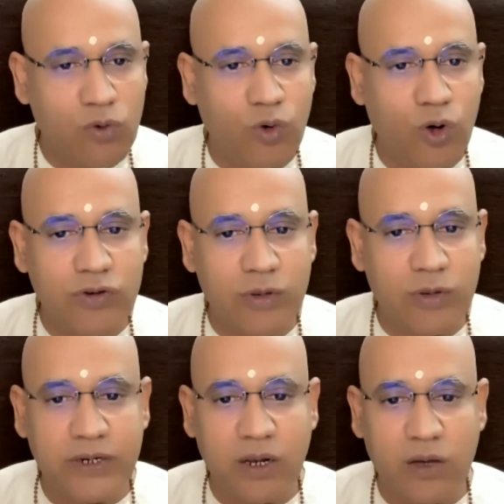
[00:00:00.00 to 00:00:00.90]
Over a
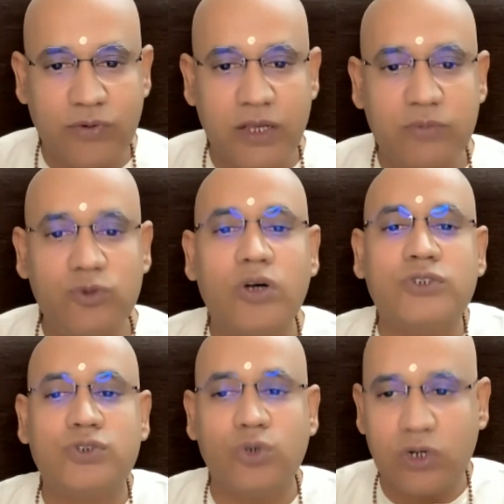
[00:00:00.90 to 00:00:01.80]
period of time, you are
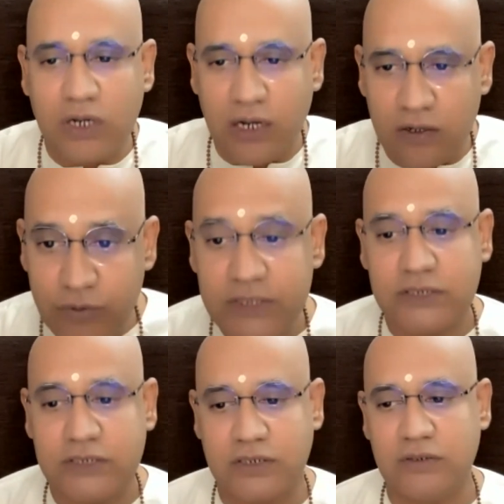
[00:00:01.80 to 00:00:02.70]
so
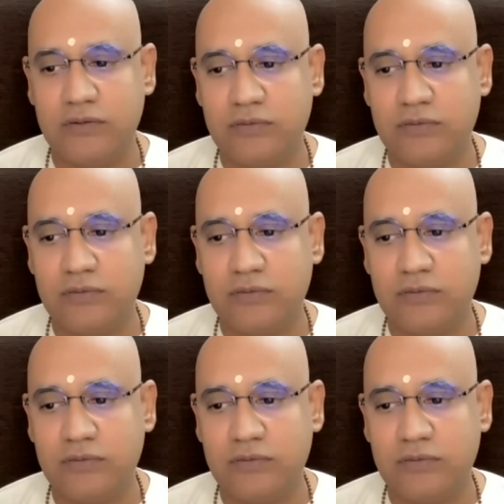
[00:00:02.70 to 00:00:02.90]
convinced